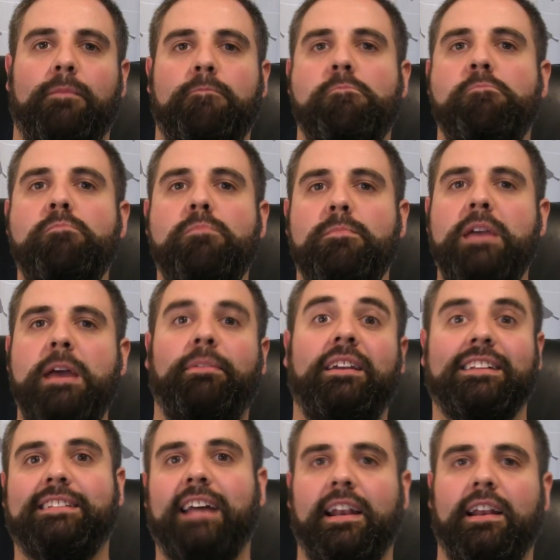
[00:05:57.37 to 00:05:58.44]
Maybe
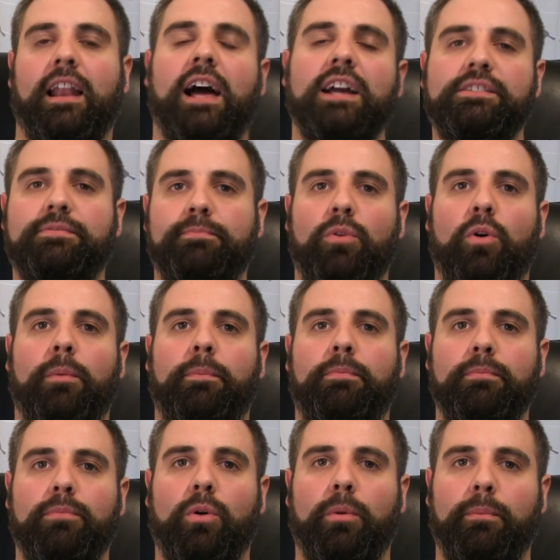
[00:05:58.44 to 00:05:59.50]
to tantalise
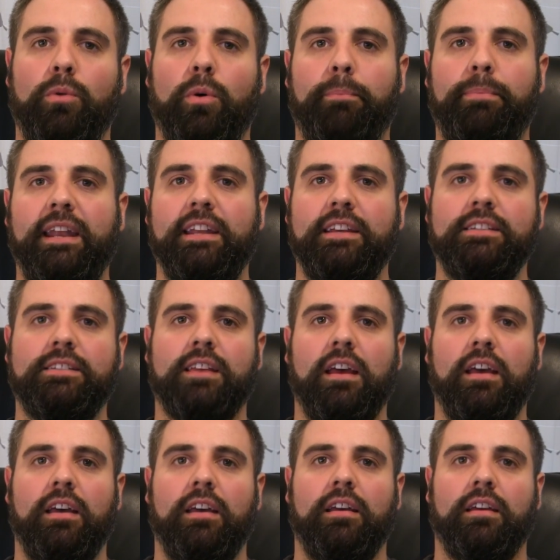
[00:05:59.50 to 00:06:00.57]
more bidders.
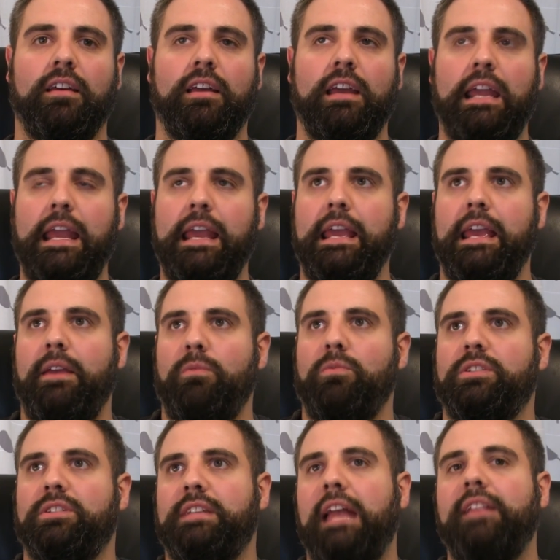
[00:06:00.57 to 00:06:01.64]
It
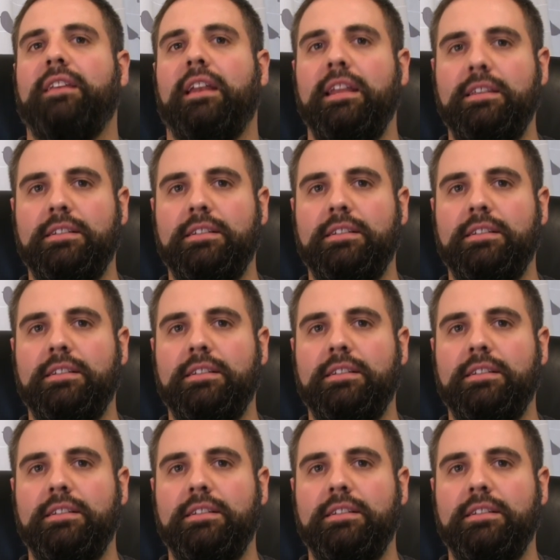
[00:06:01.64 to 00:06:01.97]
was said that